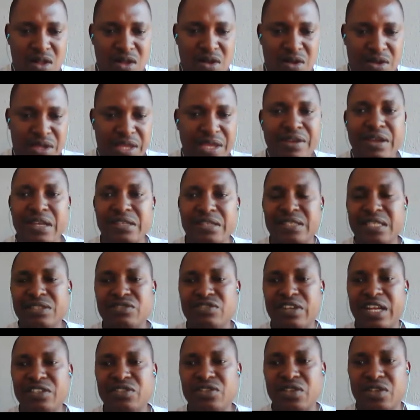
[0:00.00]
okay, you're still
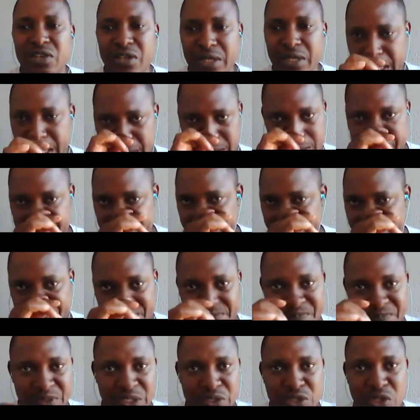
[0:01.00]
trying to connect.
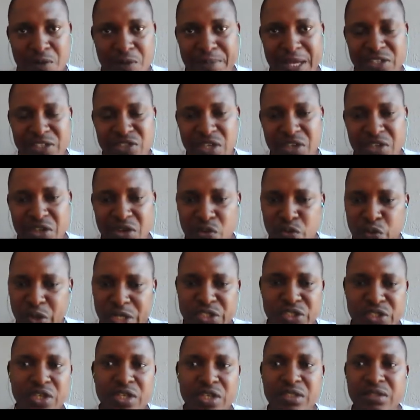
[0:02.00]
So based on your
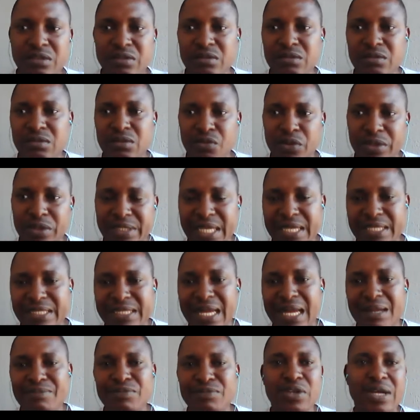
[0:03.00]
question, we take
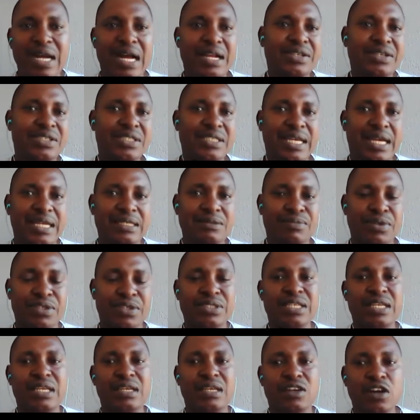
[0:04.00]
time to handle that.
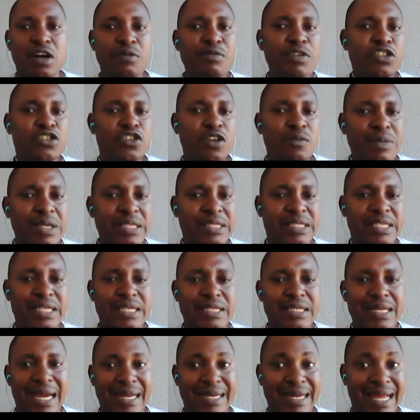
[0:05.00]
But coming to a
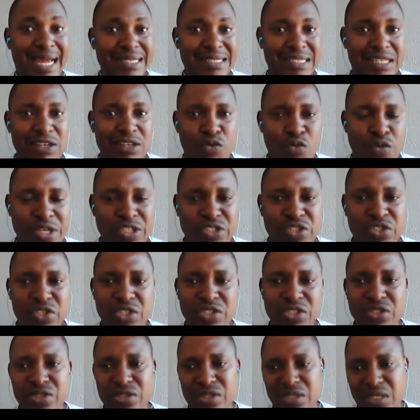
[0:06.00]
meeting and asking
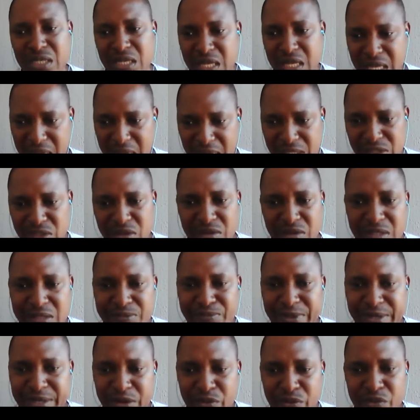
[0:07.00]
questions has always
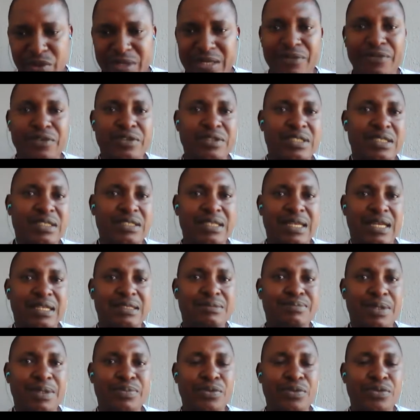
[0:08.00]
been the wonderful thing that
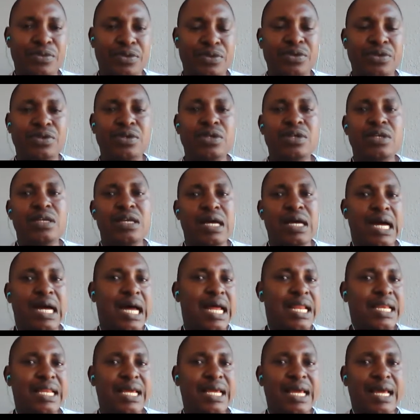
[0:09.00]
people will know.
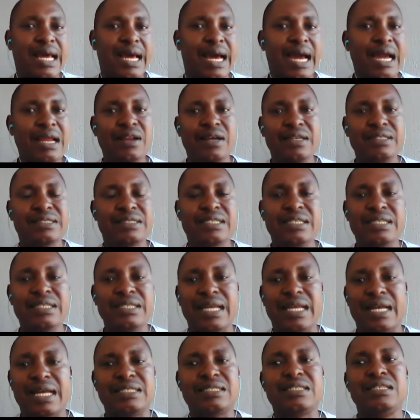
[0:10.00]
And I don't think
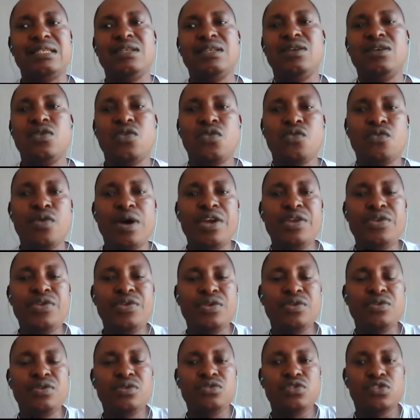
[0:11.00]
that when
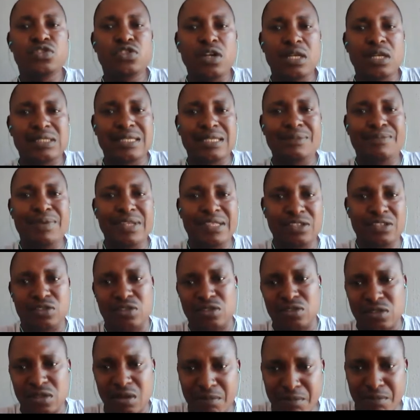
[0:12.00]
you show TBT to
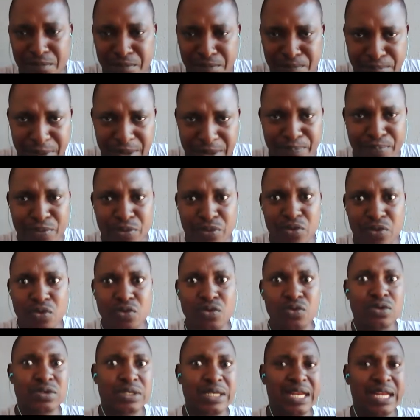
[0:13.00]
some people
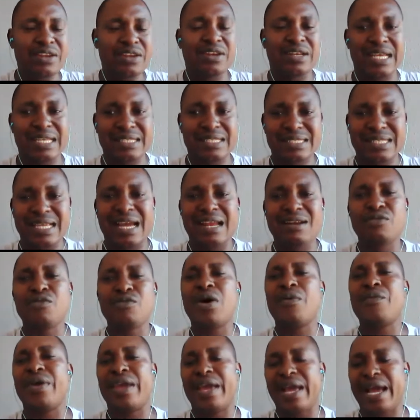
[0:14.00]
who clearly understand
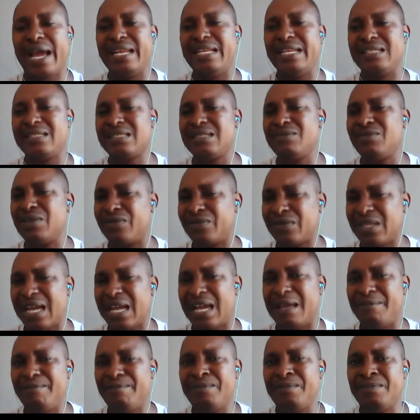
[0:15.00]
where we are in the stream of
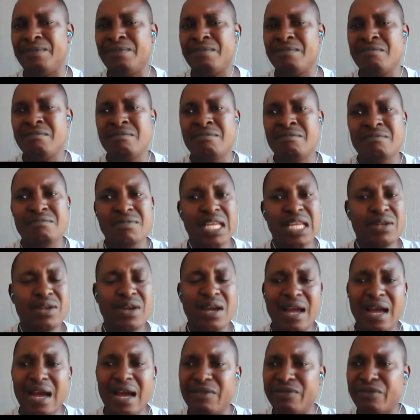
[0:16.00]
time, they
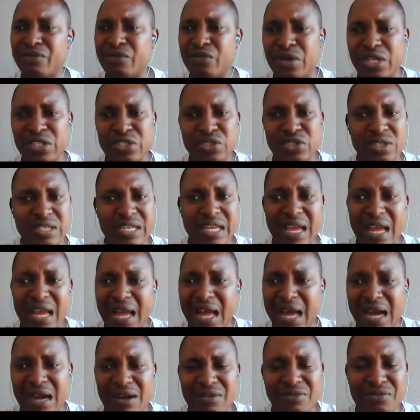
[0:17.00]
don't have questions, they
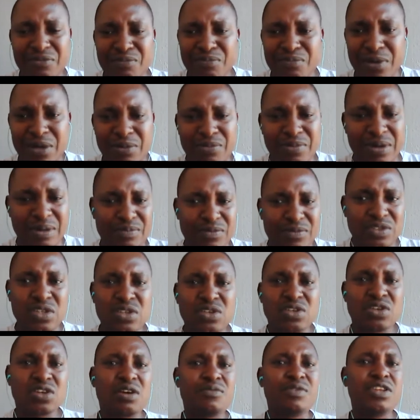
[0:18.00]
have problems
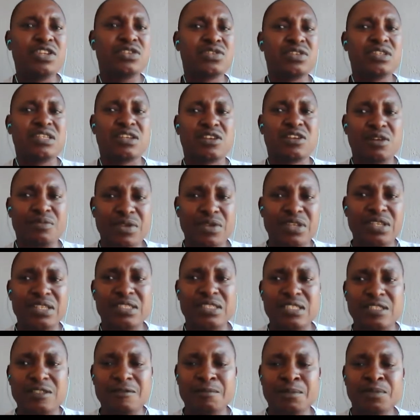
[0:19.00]
coming into the
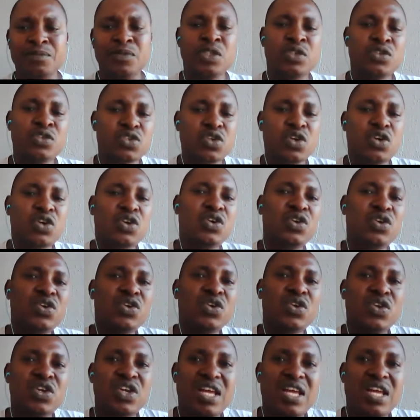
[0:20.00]
community. So